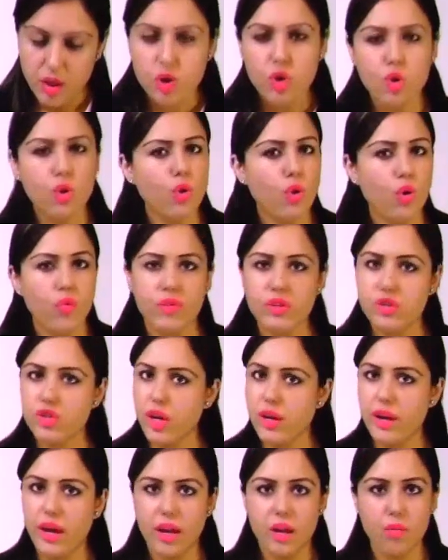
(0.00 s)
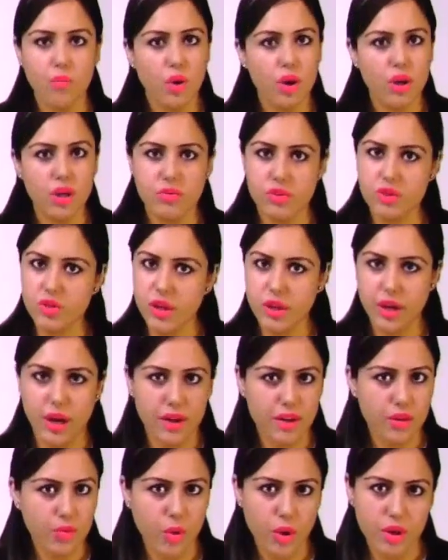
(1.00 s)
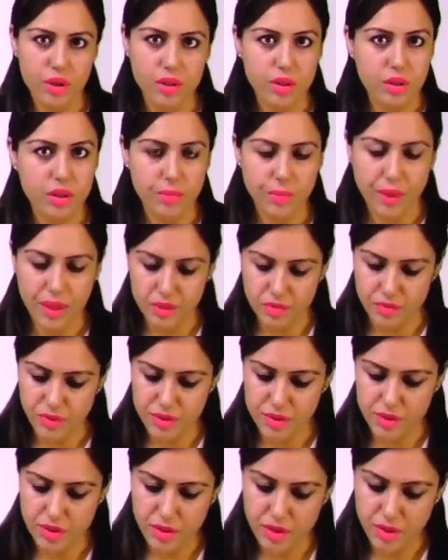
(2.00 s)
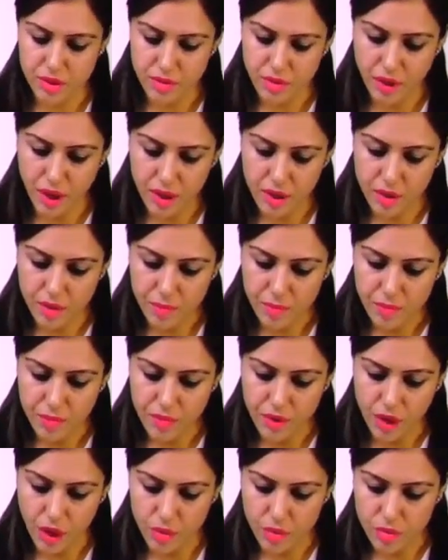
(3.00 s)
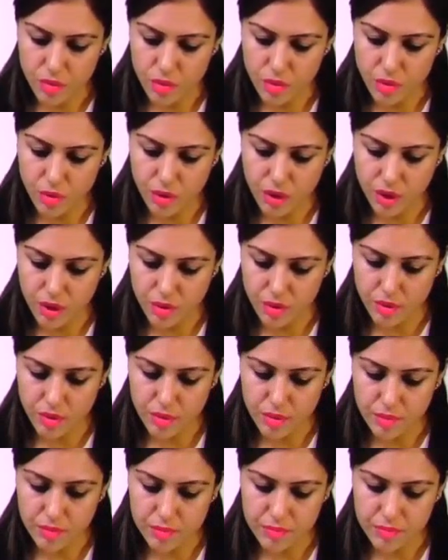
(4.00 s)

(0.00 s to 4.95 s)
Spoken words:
You know which are anabolic, which are catabolic pathways, right? Now look here.